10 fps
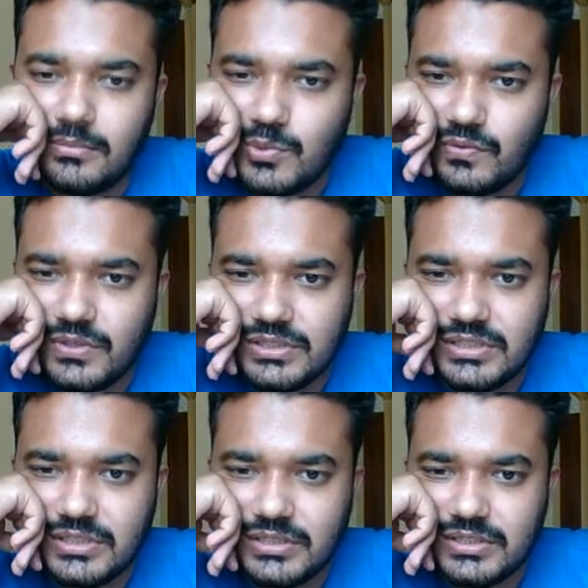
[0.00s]
move is
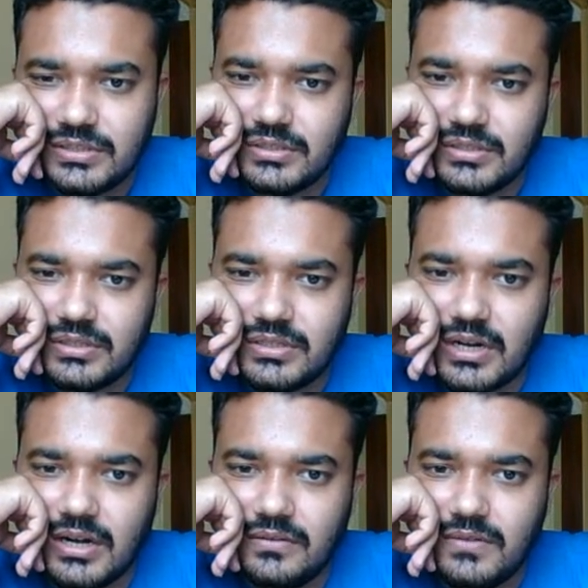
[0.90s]
just
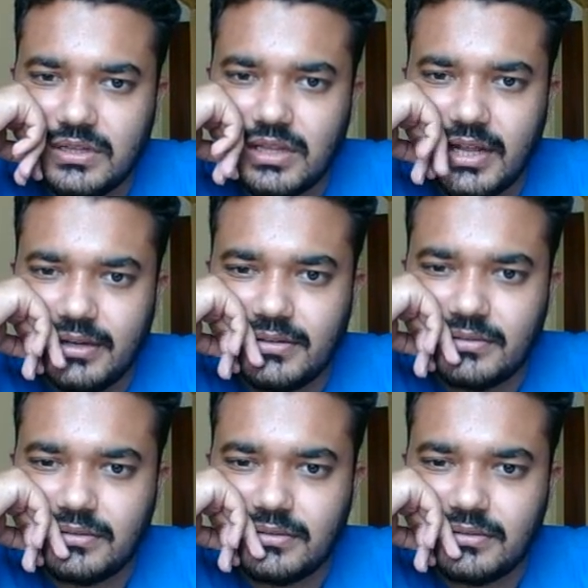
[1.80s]
start with knight,